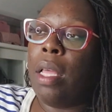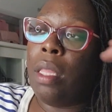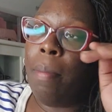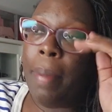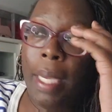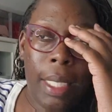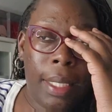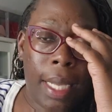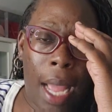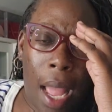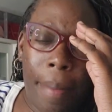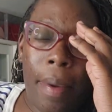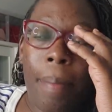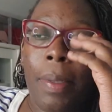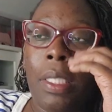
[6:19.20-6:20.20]
In the
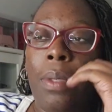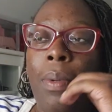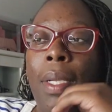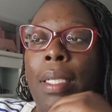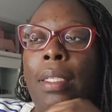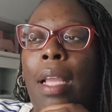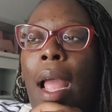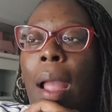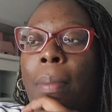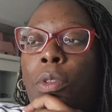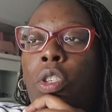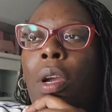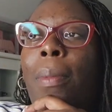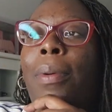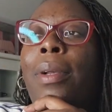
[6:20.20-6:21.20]
meantime, in between
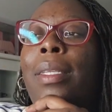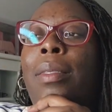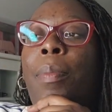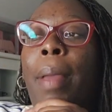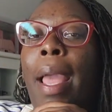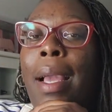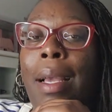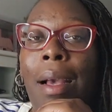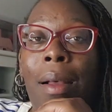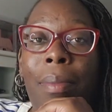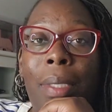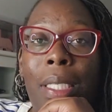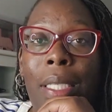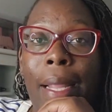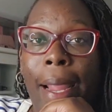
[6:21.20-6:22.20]
time, Trouble is back
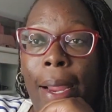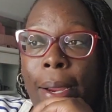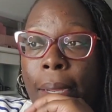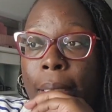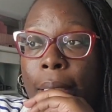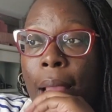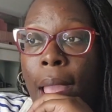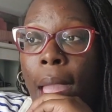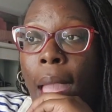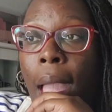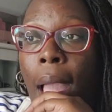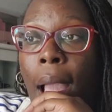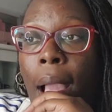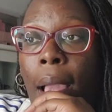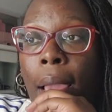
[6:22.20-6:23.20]
upstairs
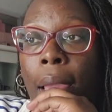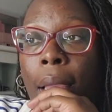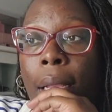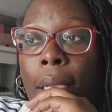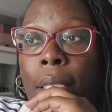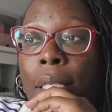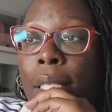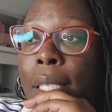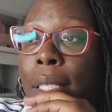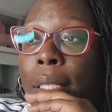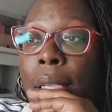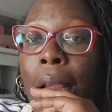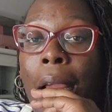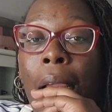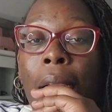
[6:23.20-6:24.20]
and she
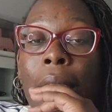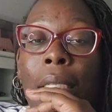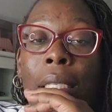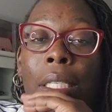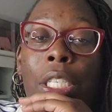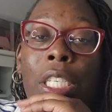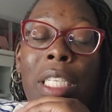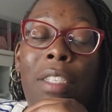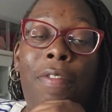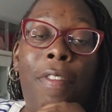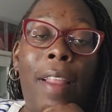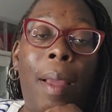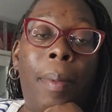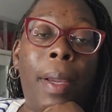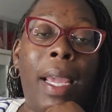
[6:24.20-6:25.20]
is dazed. She
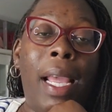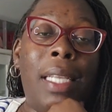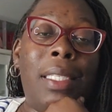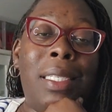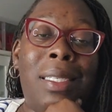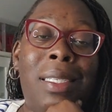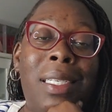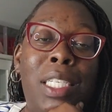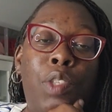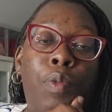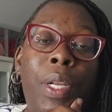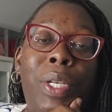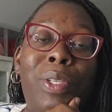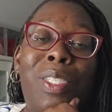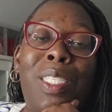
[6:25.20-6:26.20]
is flabbergasted. She
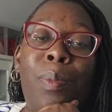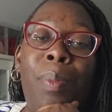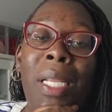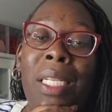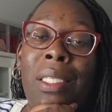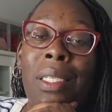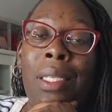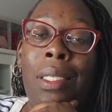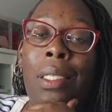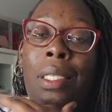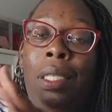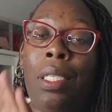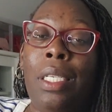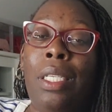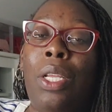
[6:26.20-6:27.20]
is rendered
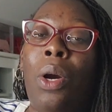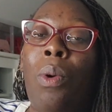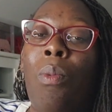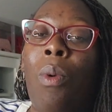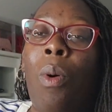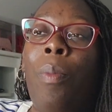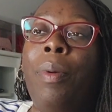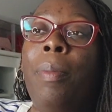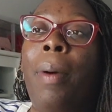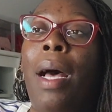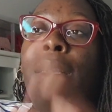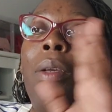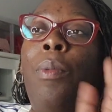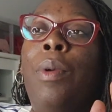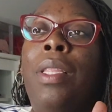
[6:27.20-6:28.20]
speechless. She don't won't be
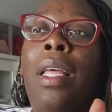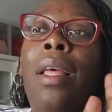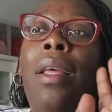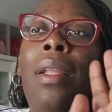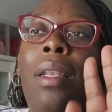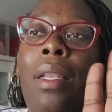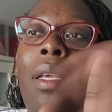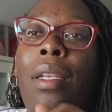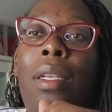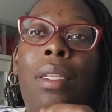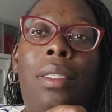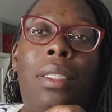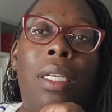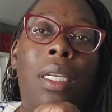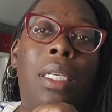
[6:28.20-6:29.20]
bothered with none
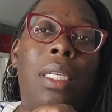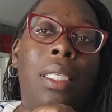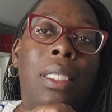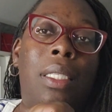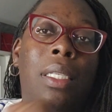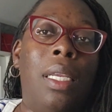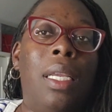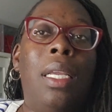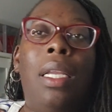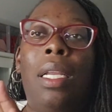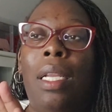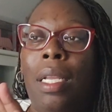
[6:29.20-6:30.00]
of this shit because